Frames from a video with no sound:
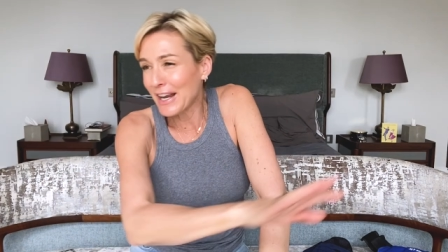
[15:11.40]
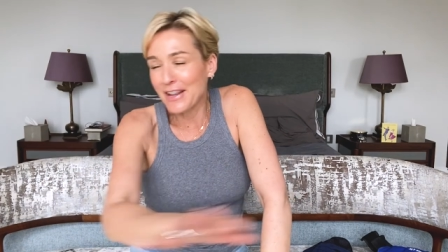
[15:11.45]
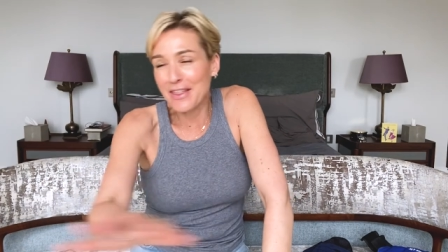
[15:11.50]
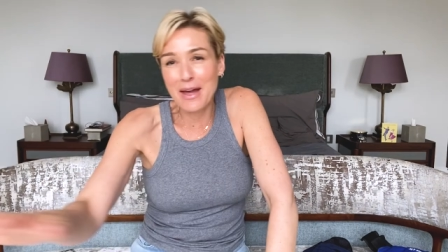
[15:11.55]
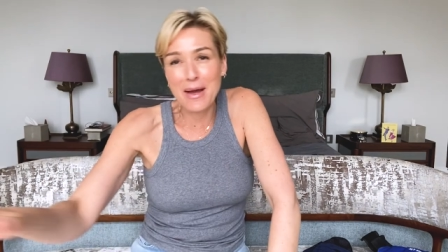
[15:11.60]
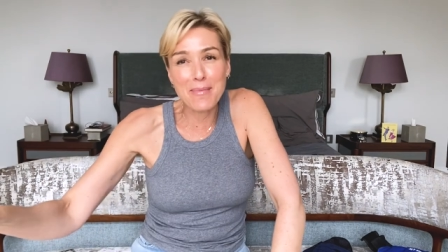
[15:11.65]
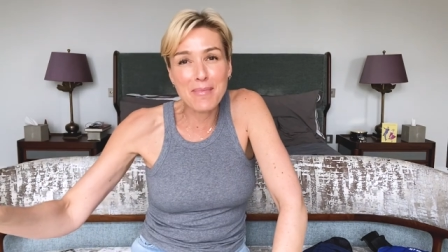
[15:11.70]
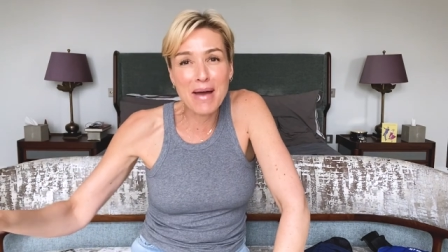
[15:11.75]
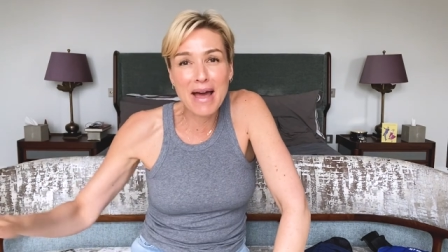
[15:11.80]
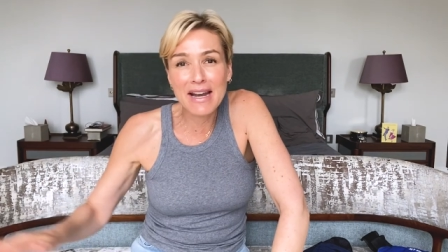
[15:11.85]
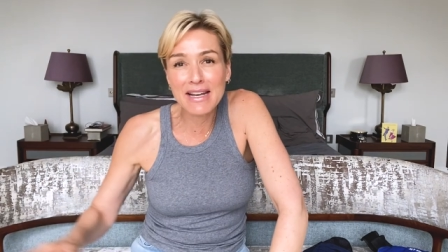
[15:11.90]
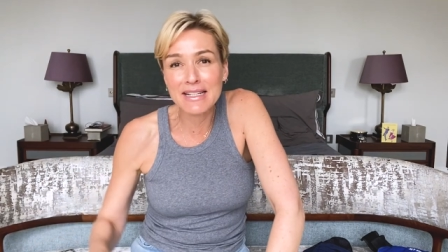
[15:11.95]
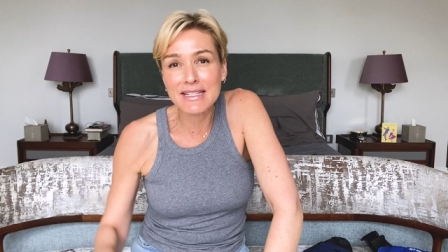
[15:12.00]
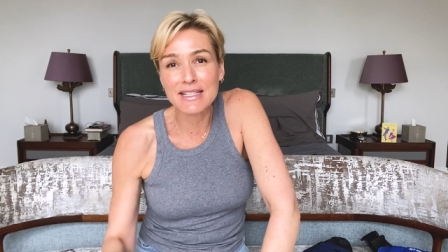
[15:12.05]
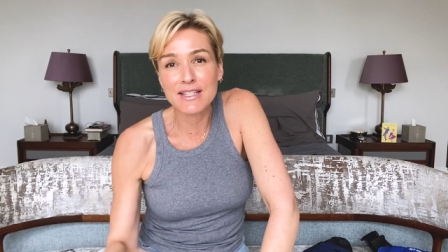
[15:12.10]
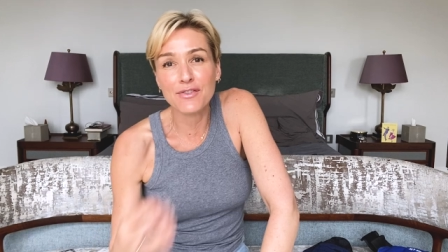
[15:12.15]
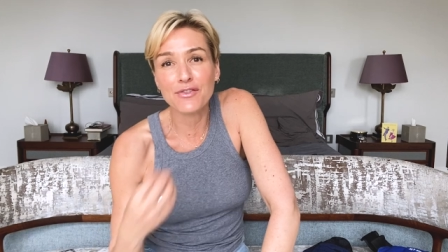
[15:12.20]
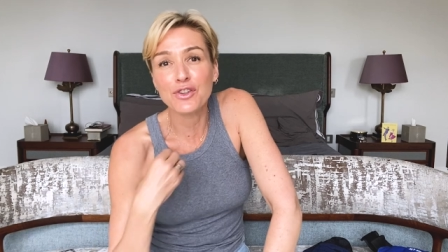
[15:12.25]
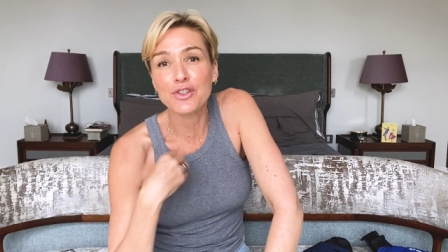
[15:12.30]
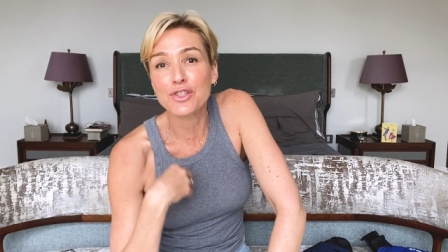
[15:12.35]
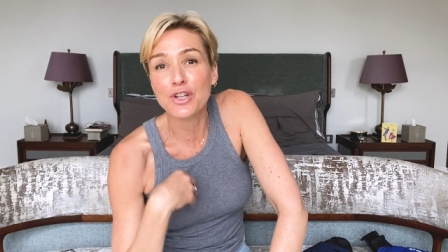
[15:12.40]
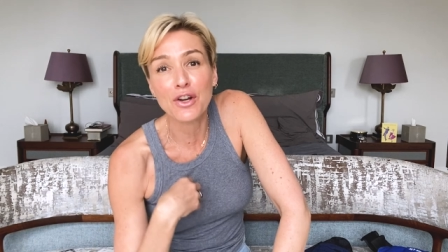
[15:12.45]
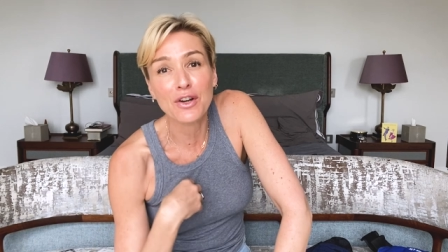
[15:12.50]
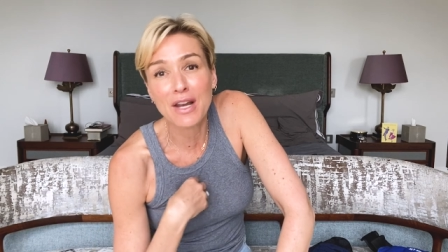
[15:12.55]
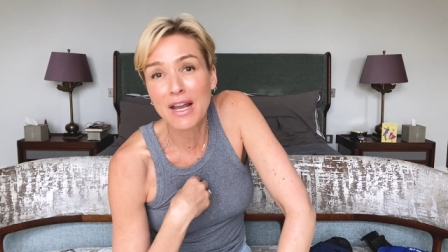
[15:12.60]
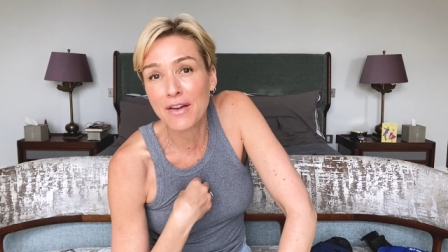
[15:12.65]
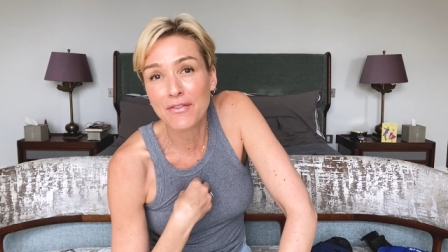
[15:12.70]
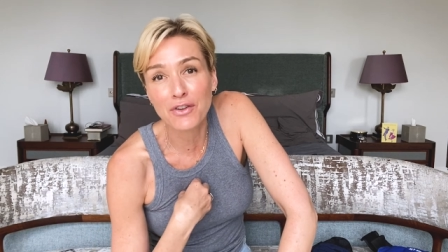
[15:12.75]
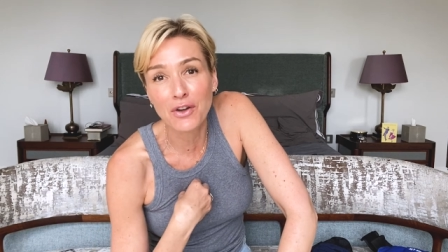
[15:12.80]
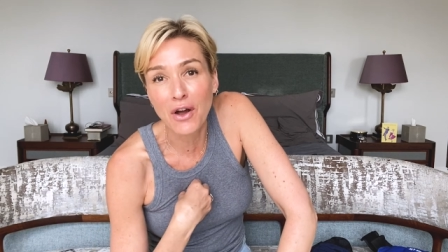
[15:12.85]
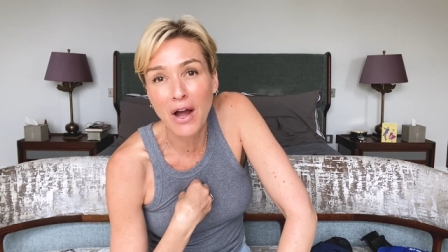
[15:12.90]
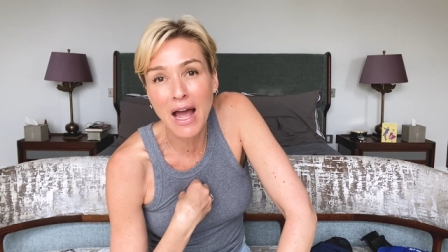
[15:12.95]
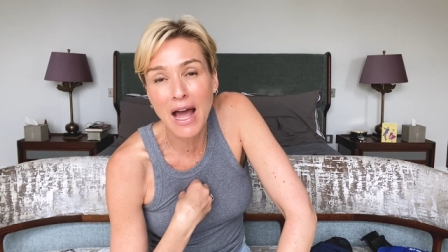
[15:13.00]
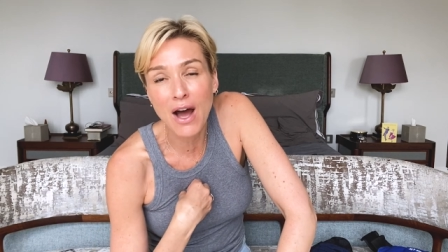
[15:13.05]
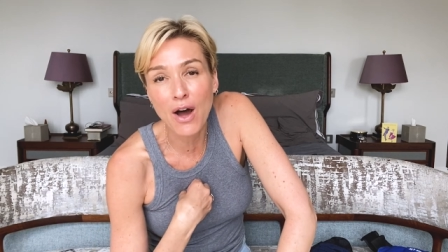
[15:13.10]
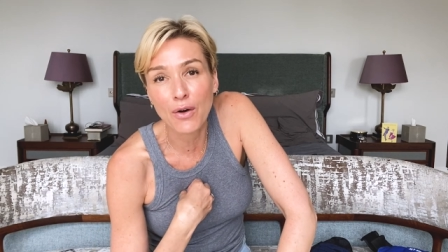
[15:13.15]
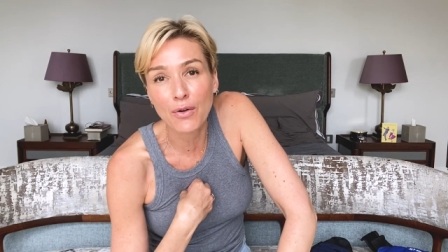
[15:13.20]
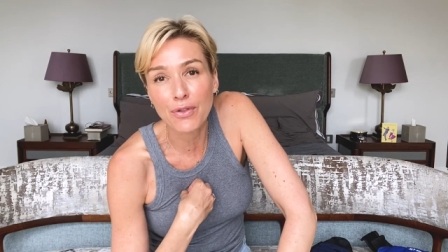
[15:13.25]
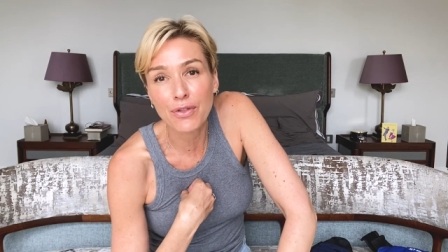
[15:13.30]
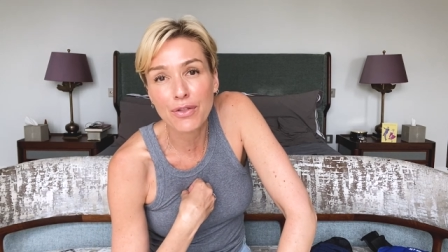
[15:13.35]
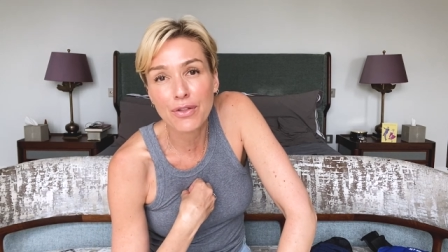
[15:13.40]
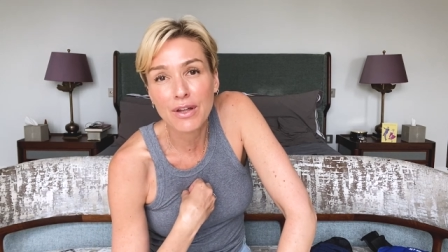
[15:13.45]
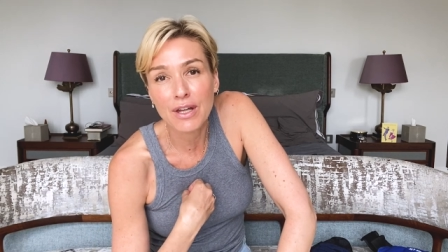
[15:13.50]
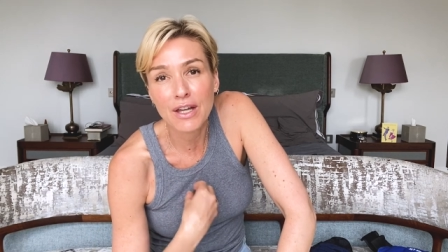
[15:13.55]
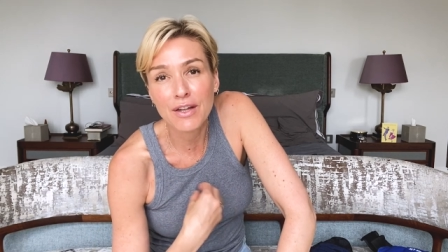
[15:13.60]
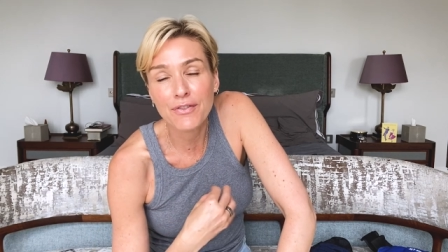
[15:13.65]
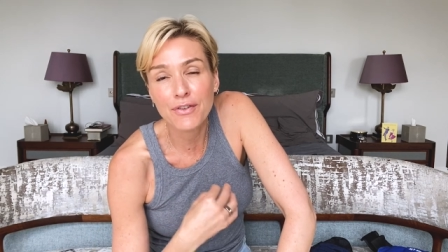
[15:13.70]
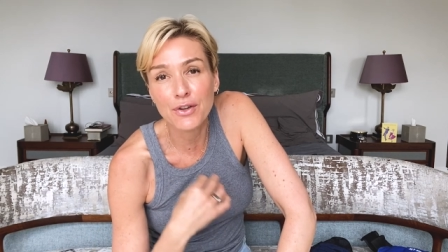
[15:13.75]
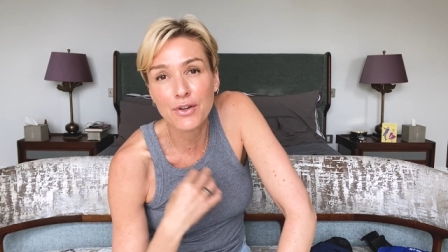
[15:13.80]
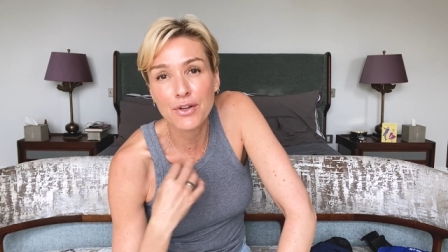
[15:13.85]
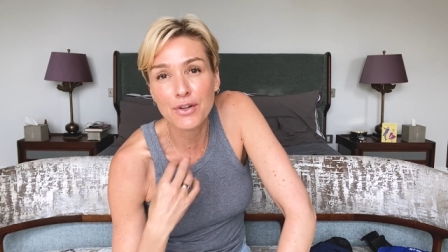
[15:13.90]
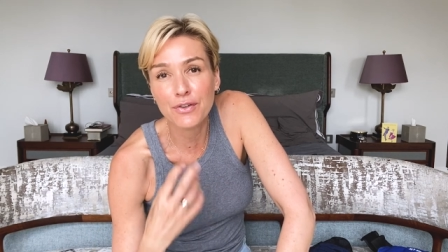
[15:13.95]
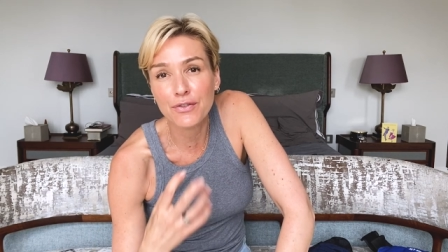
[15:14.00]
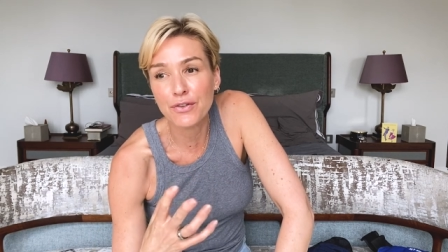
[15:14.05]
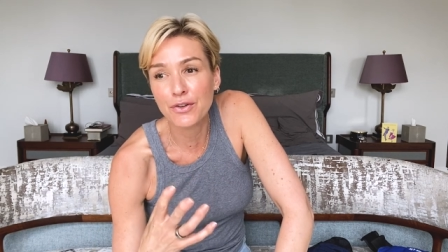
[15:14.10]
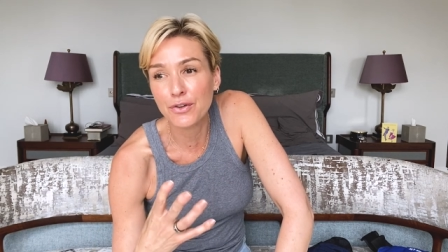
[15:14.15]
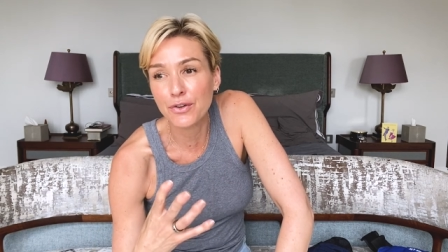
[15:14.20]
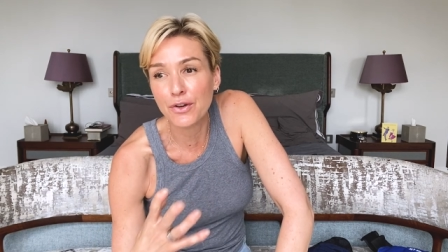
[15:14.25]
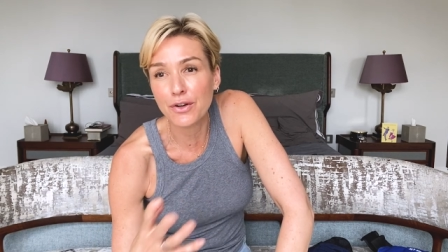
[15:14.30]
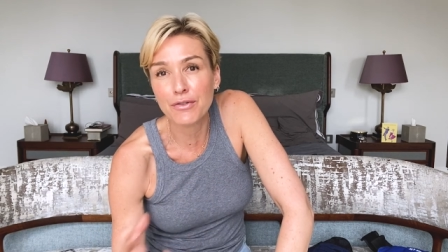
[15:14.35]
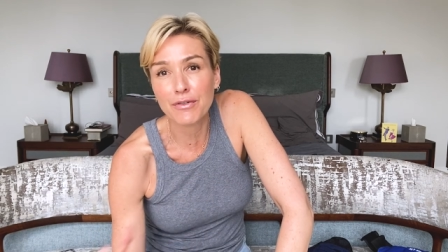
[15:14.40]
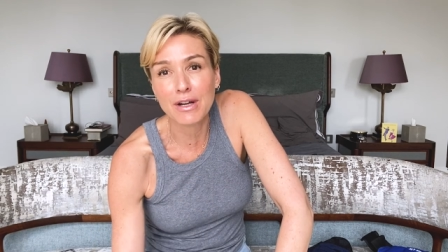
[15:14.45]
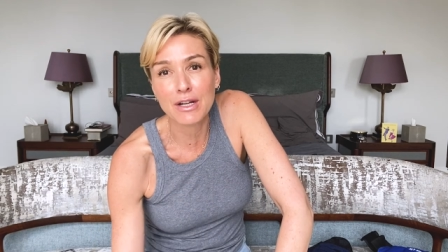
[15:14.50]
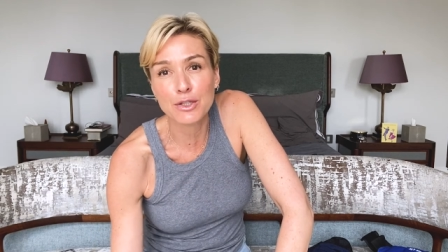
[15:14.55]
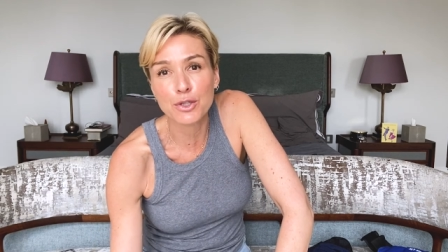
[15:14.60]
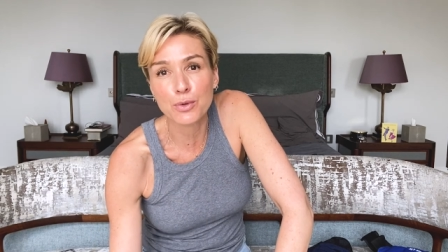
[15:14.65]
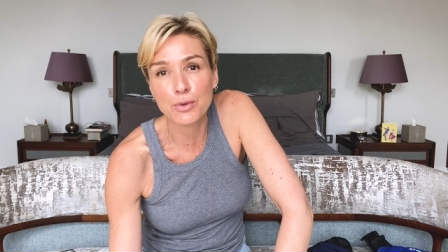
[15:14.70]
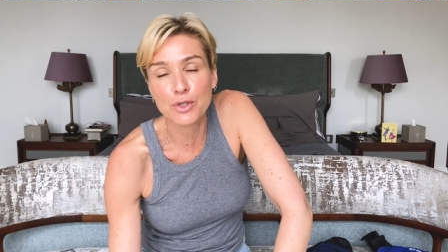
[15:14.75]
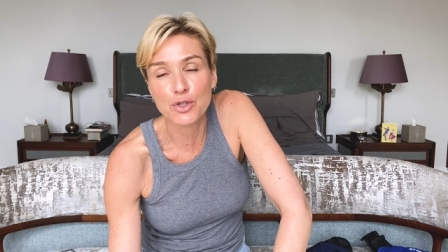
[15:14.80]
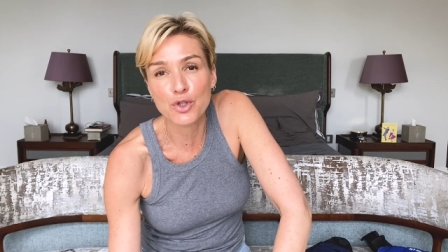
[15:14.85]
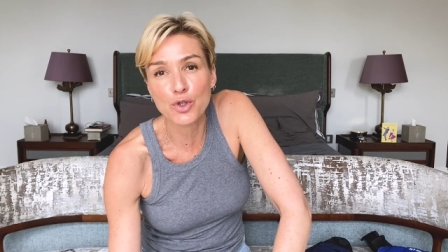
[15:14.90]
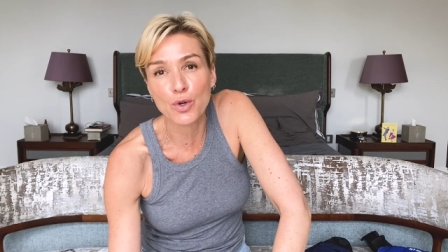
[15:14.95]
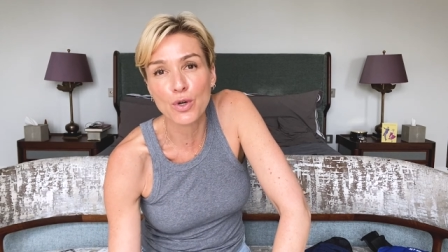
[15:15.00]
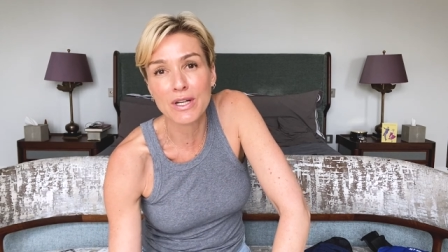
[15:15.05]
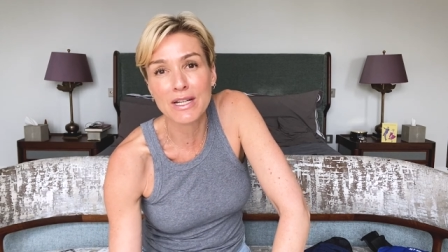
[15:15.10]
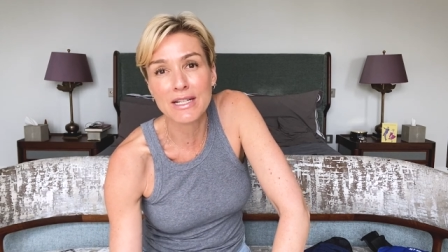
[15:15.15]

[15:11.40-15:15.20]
of that matters if you don't have your health if you're, if you're not around to enjoy